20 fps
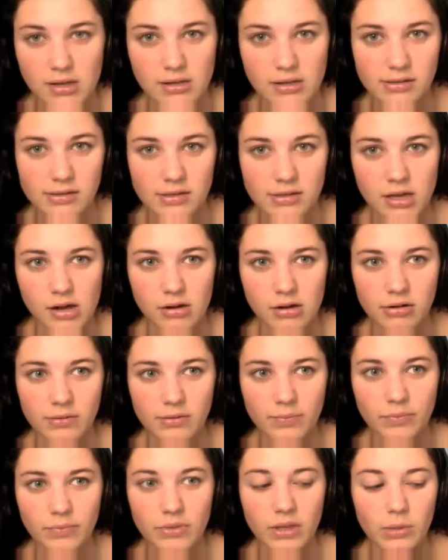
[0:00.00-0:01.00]
So,
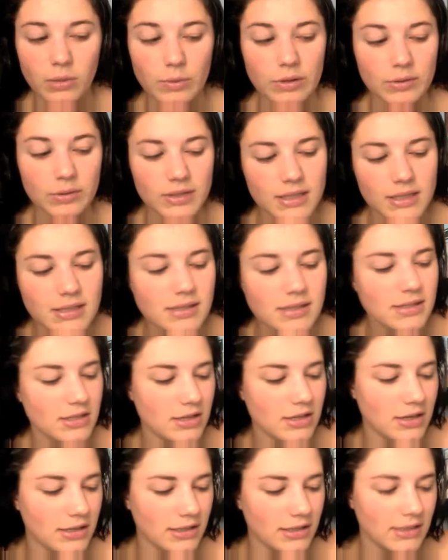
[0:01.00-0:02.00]
we will get
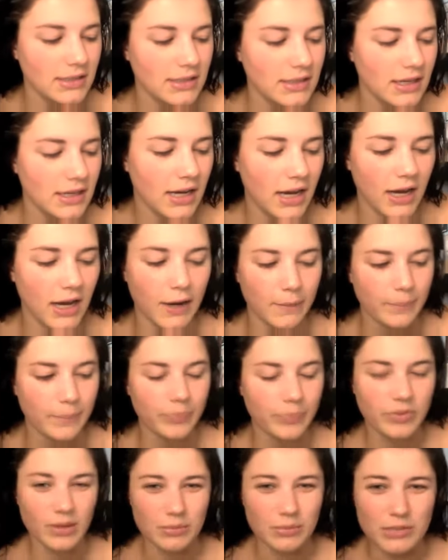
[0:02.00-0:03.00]
started. I'm
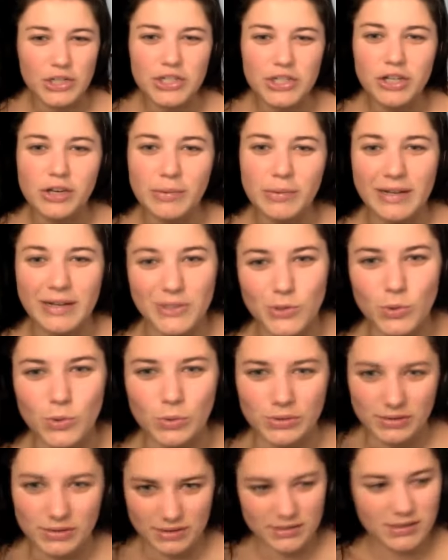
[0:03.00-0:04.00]
going to show you my
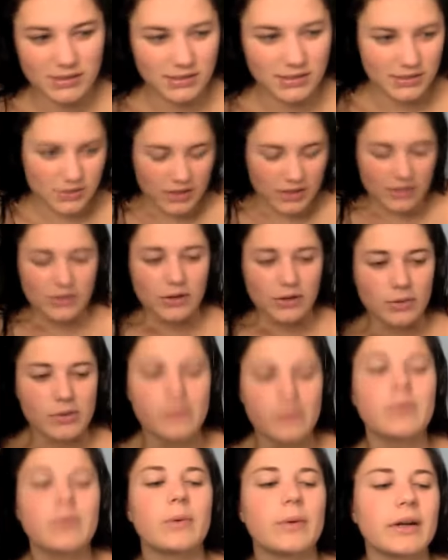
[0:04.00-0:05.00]
tools so that you know
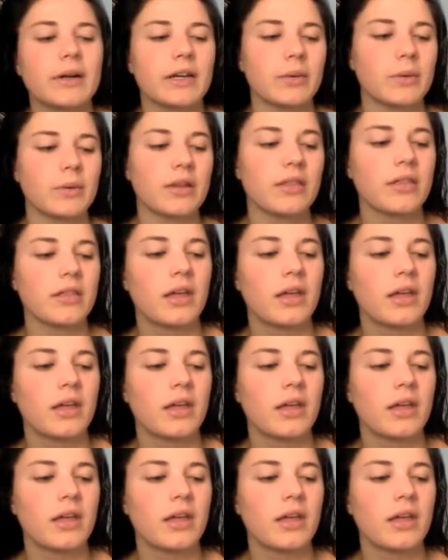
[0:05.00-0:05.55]
what we're working with.